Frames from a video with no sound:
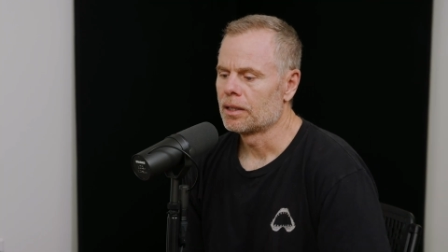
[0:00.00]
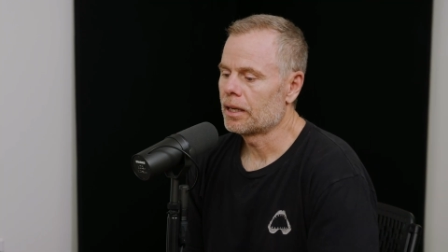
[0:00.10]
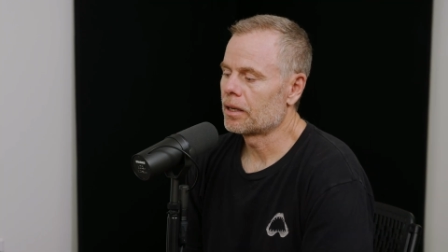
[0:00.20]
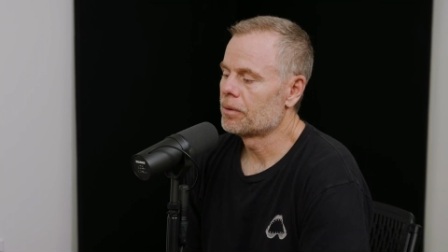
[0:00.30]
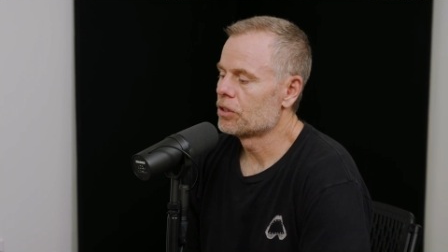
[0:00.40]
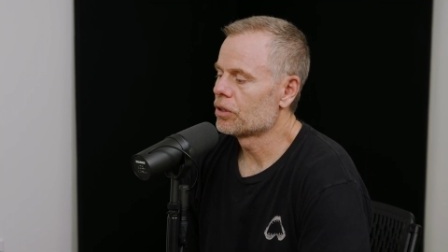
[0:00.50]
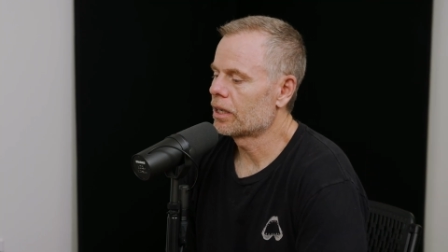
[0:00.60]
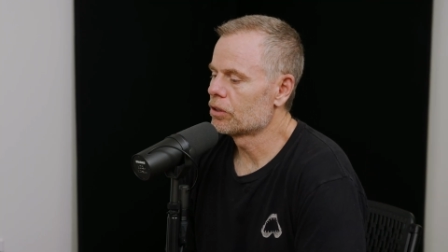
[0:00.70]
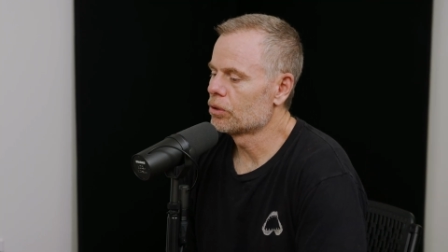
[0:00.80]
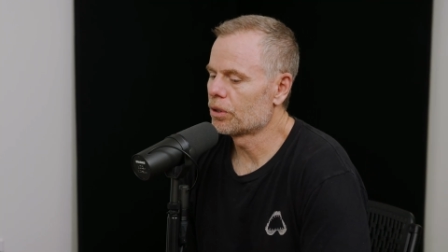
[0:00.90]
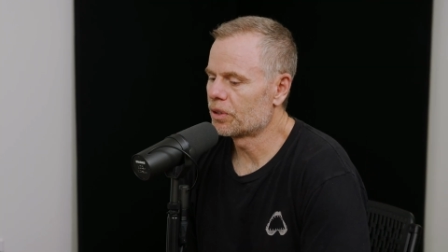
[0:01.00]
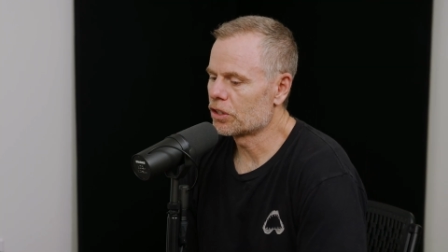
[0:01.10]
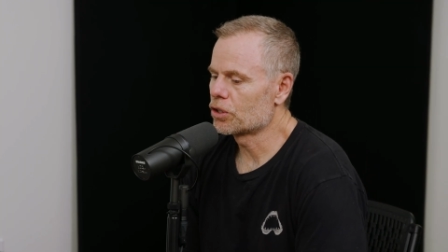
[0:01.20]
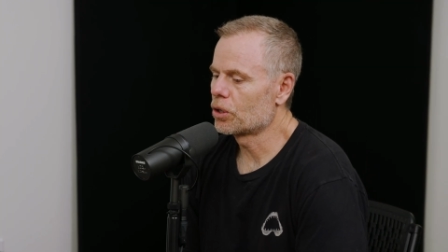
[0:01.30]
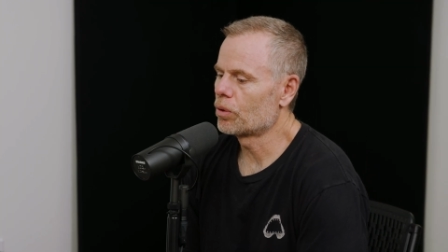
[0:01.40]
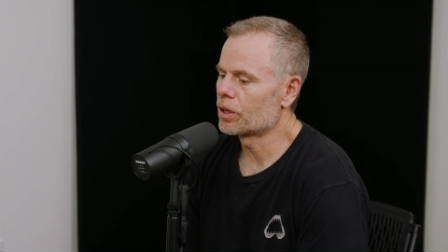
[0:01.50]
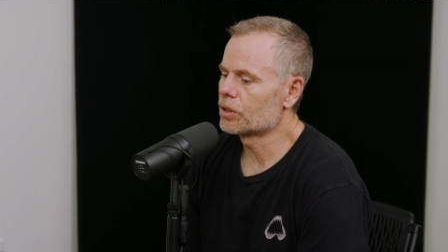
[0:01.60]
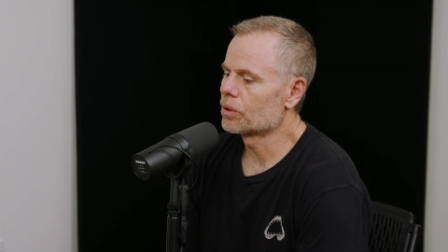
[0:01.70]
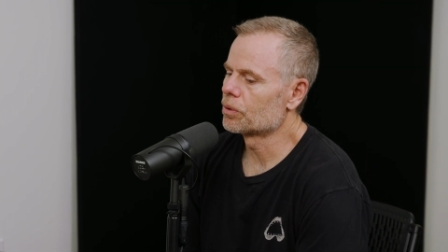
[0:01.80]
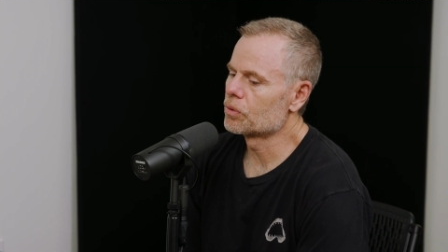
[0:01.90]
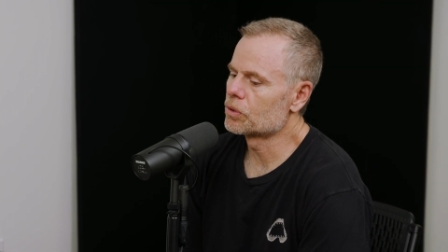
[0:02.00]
Yeah, I mean, you got to do the things you don't want to do.